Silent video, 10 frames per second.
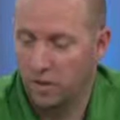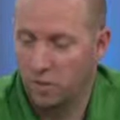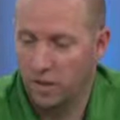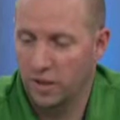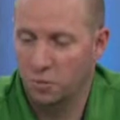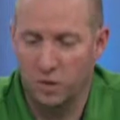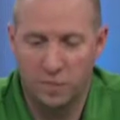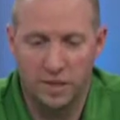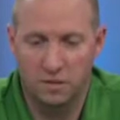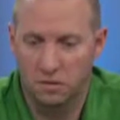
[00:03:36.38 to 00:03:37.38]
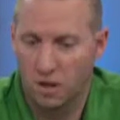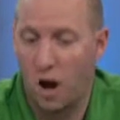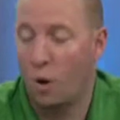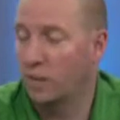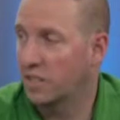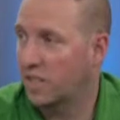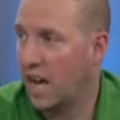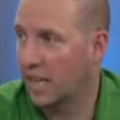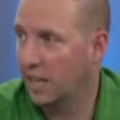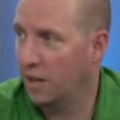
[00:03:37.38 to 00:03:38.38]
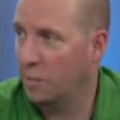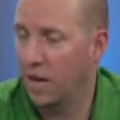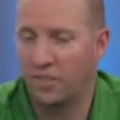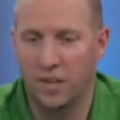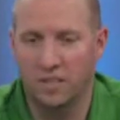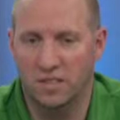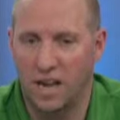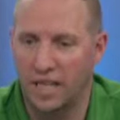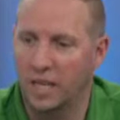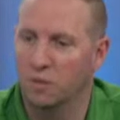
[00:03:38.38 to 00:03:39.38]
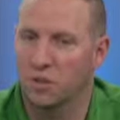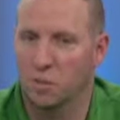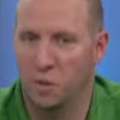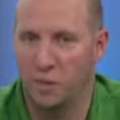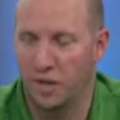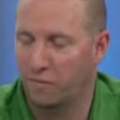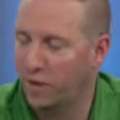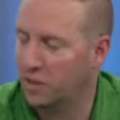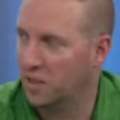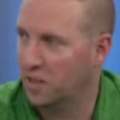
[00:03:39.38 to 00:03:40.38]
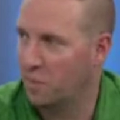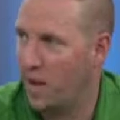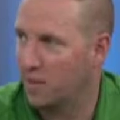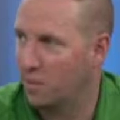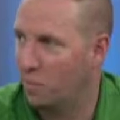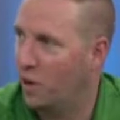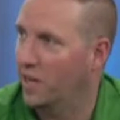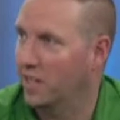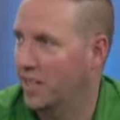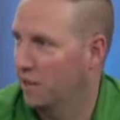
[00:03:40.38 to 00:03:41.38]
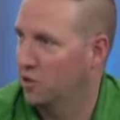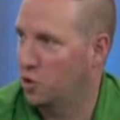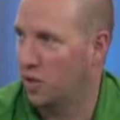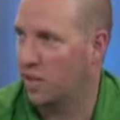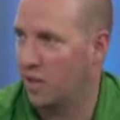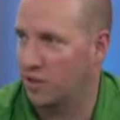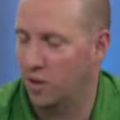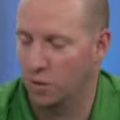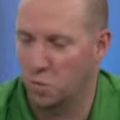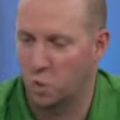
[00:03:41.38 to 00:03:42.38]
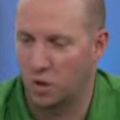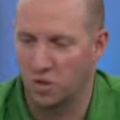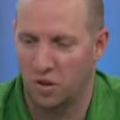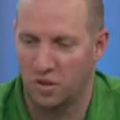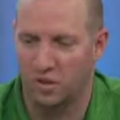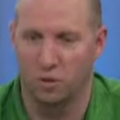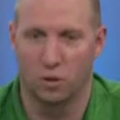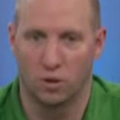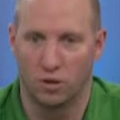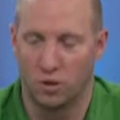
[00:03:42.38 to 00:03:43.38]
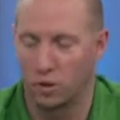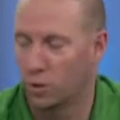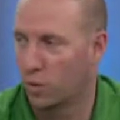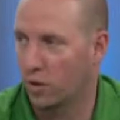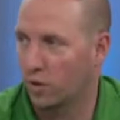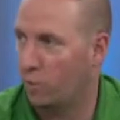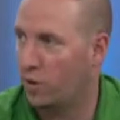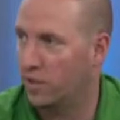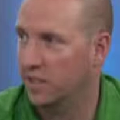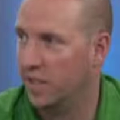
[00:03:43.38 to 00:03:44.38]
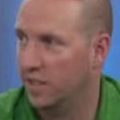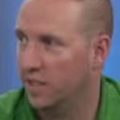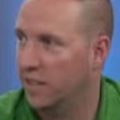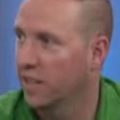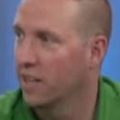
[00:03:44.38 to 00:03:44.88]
really is. We've been always stocking it, but I think stocking with some of the bigger fish like the bass and pike, the kids enjoy catching those more. So I think the lure, no pun intended,